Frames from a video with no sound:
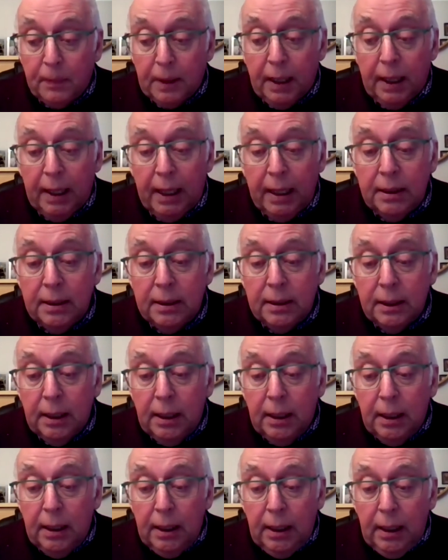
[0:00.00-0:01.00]
And
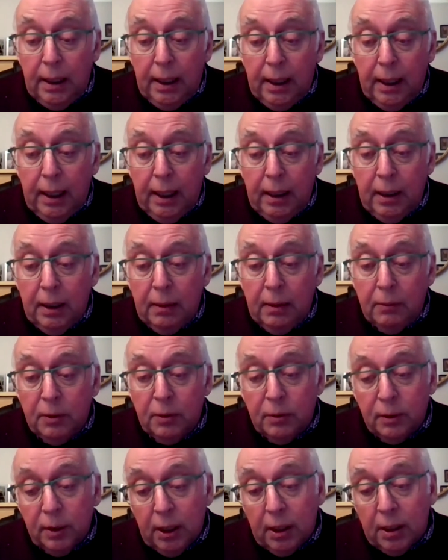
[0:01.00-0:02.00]

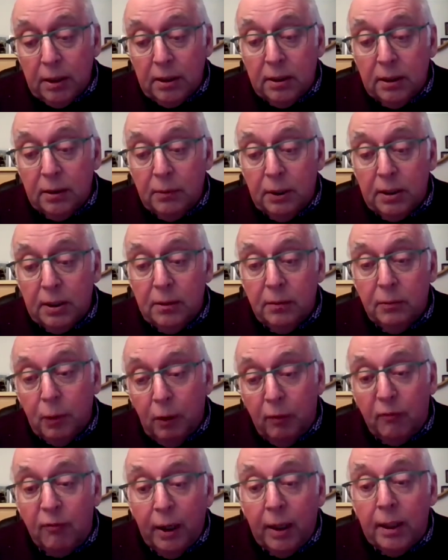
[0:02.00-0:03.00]
with regard to the question of
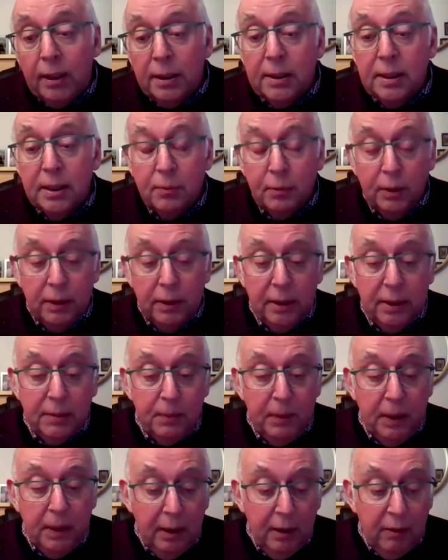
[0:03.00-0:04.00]
what viruses will this
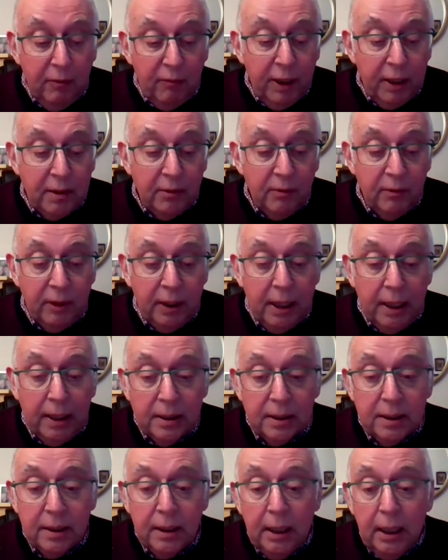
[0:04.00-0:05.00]
be effective
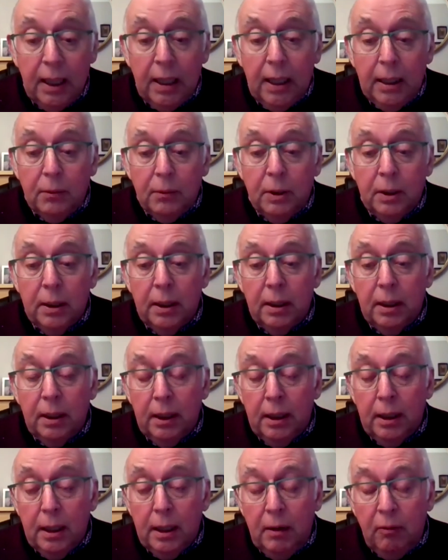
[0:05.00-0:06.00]
against, well,
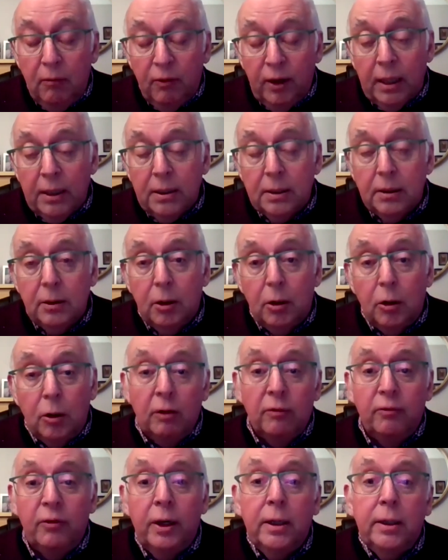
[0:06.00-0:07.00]
in fact,
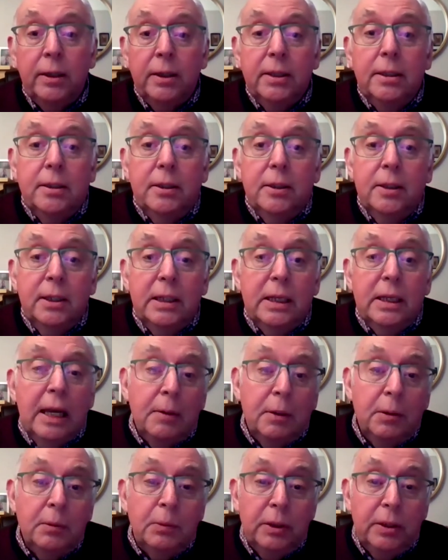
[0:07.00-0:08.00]
all viruses are
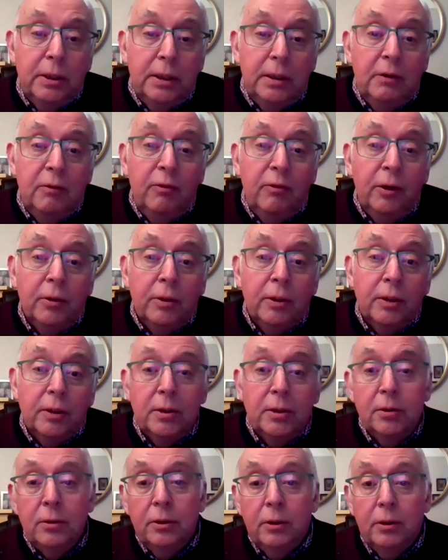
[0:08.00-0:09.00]
susceptible to interferon
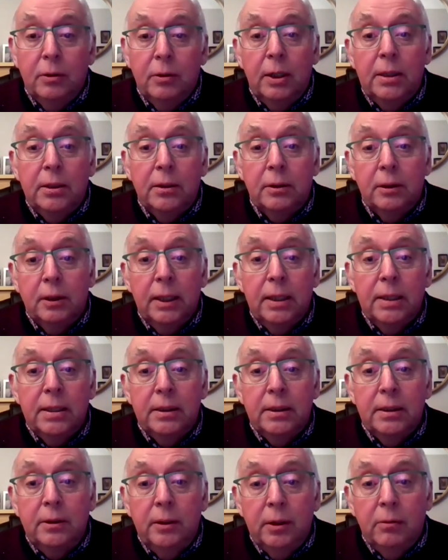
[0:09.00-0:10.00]
to a greater or lesser
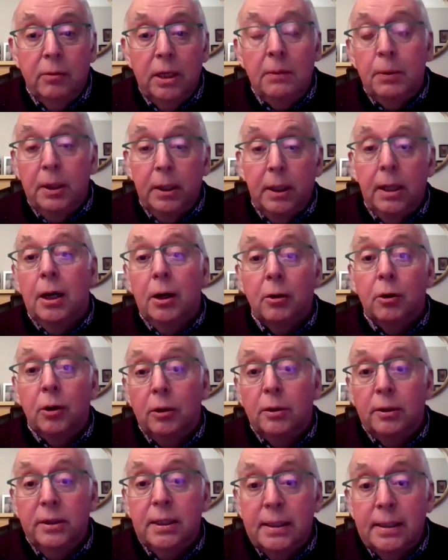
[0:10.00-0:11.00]
degree, but they are
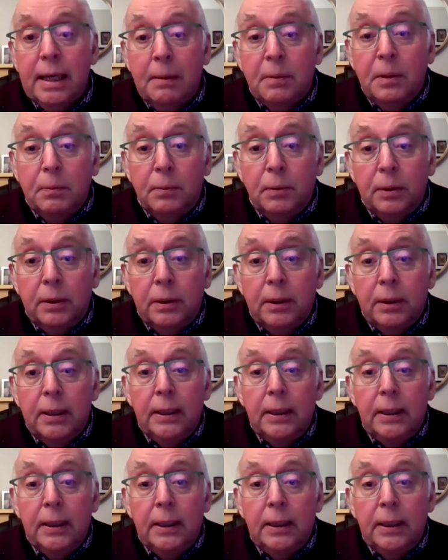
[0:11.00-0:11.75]
all susceptible.